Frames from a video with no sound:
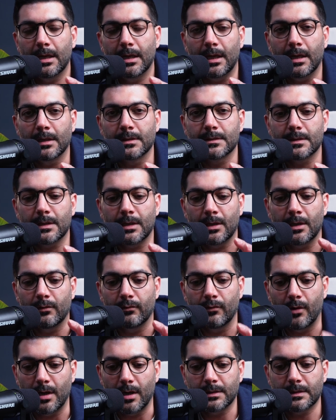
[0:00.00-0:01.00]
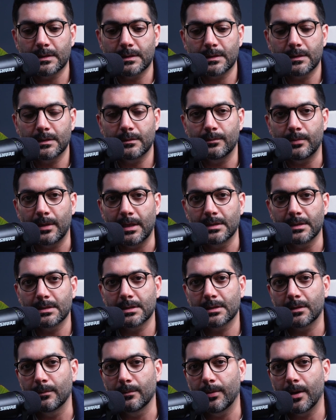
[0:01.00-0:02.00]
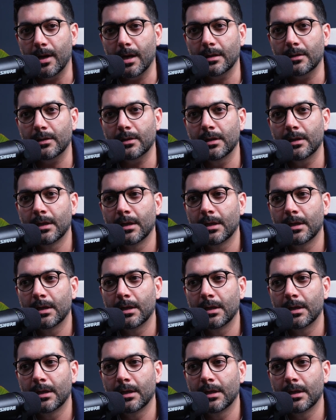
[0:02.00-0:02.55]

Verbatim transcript: It's a Rust-based compiler.